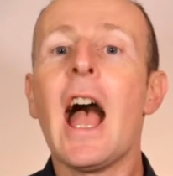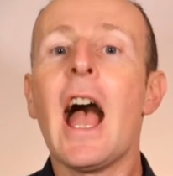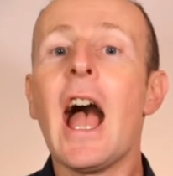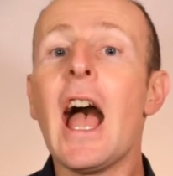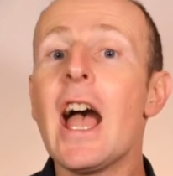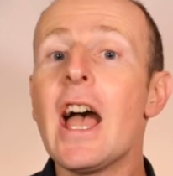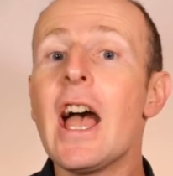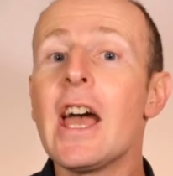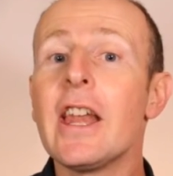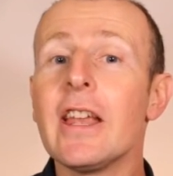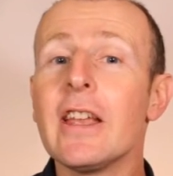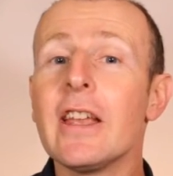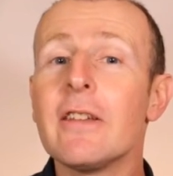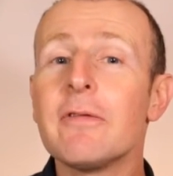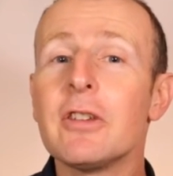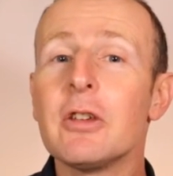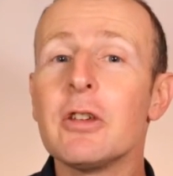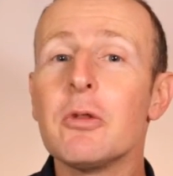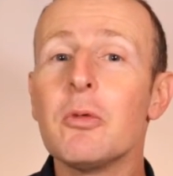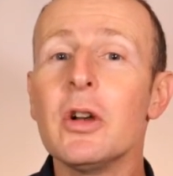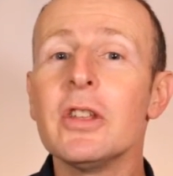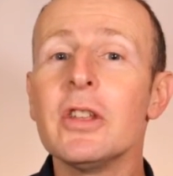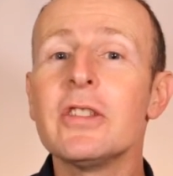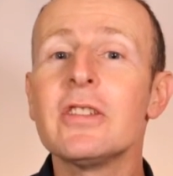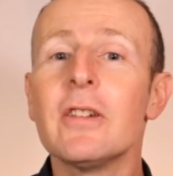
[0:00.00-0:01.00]
And if
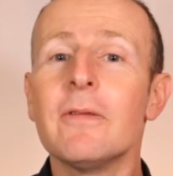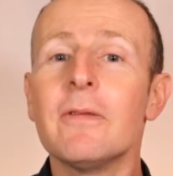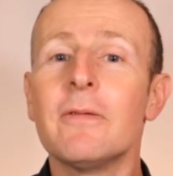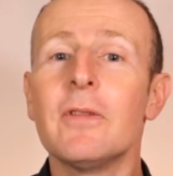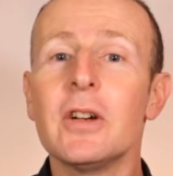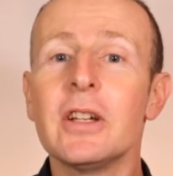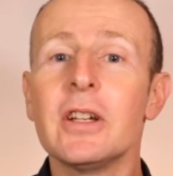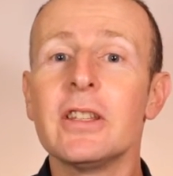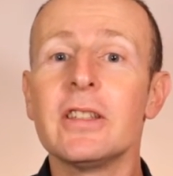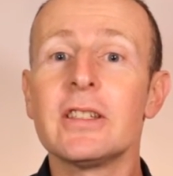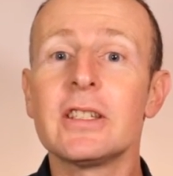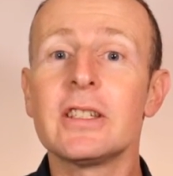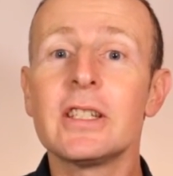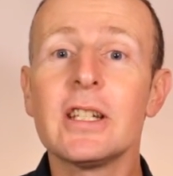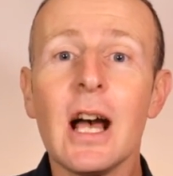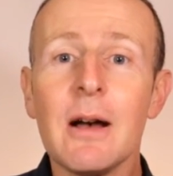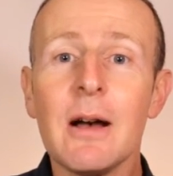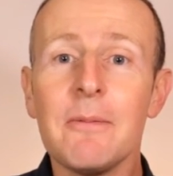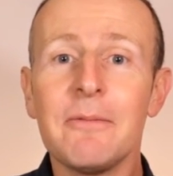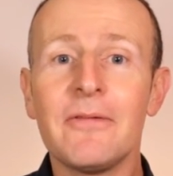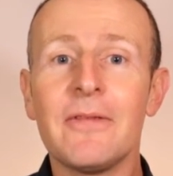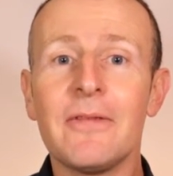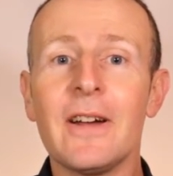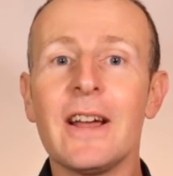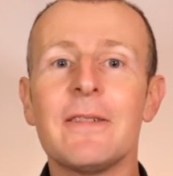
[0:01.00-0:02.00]
you want to avoid the
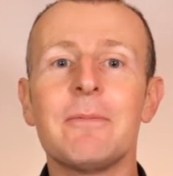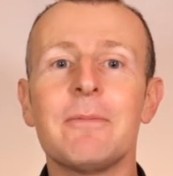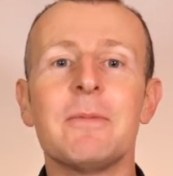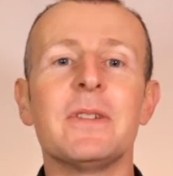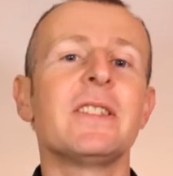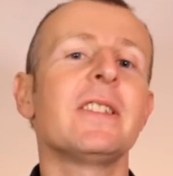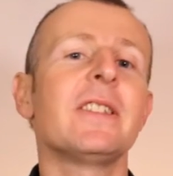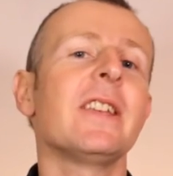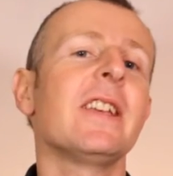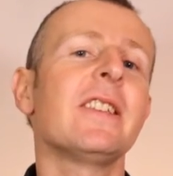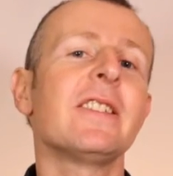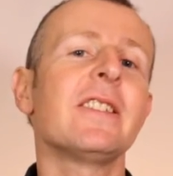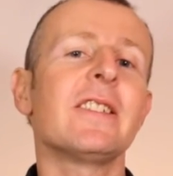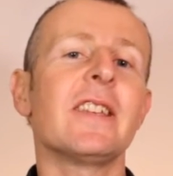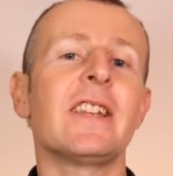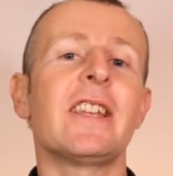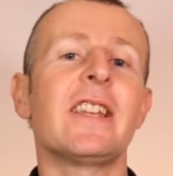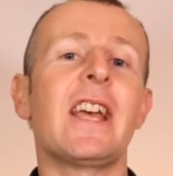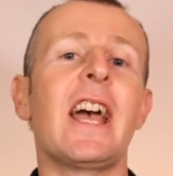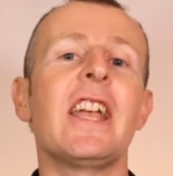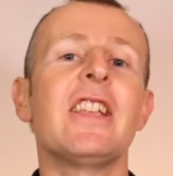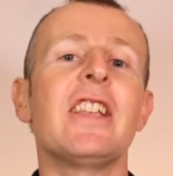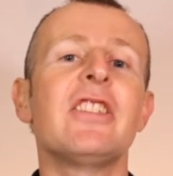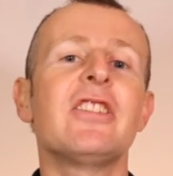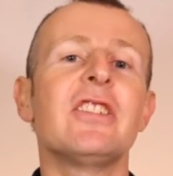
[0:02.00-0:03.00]
top five mistakes
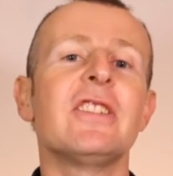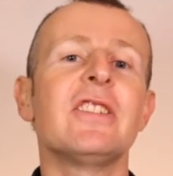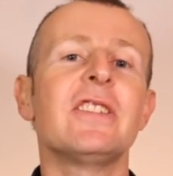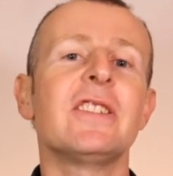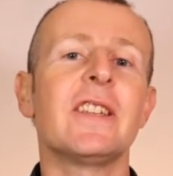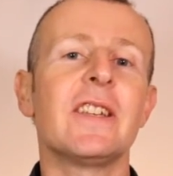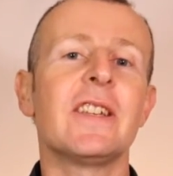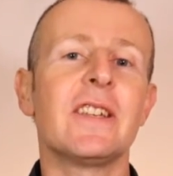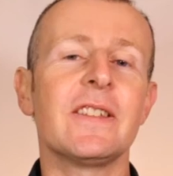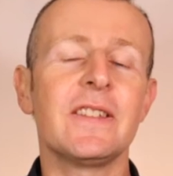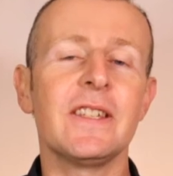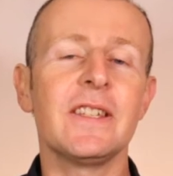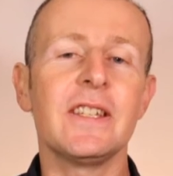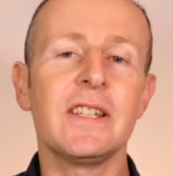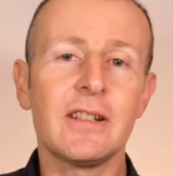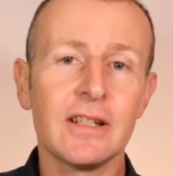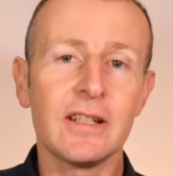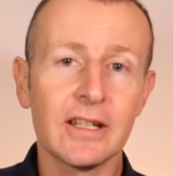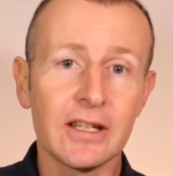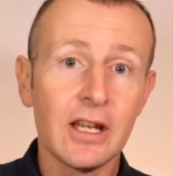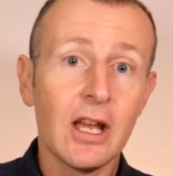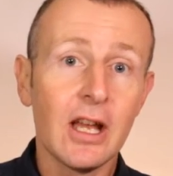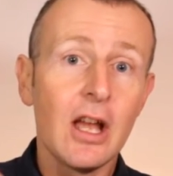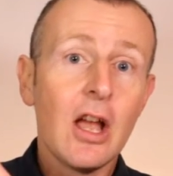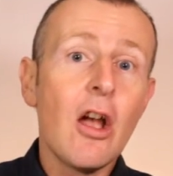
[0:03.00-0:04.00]
at IGCSE,
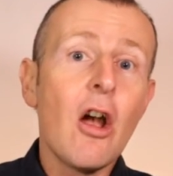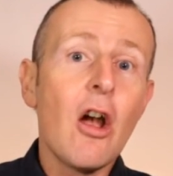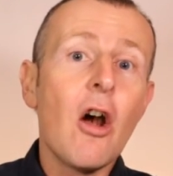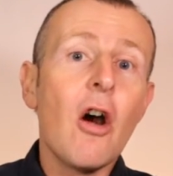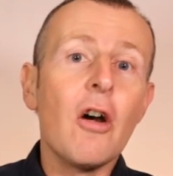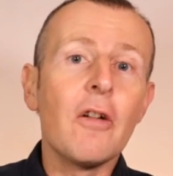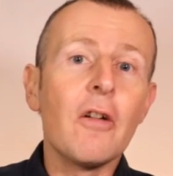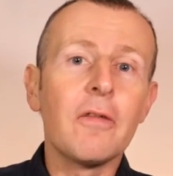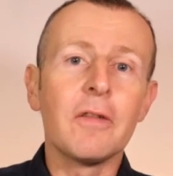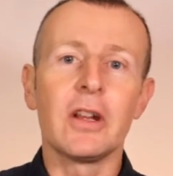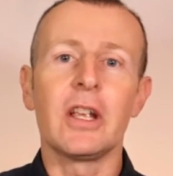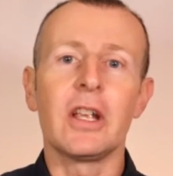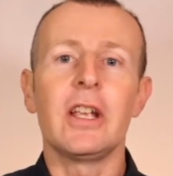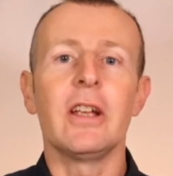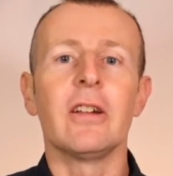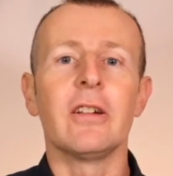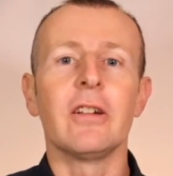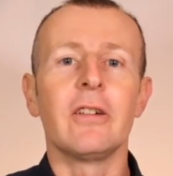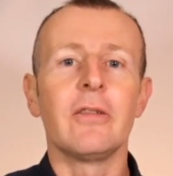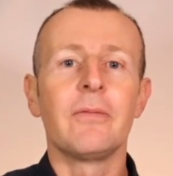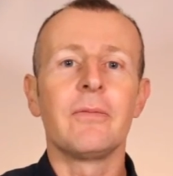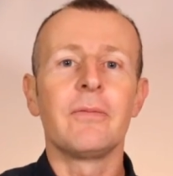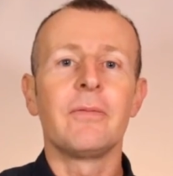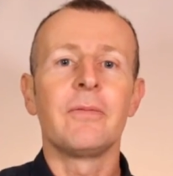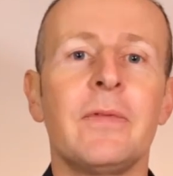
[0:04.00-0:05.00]
click over here.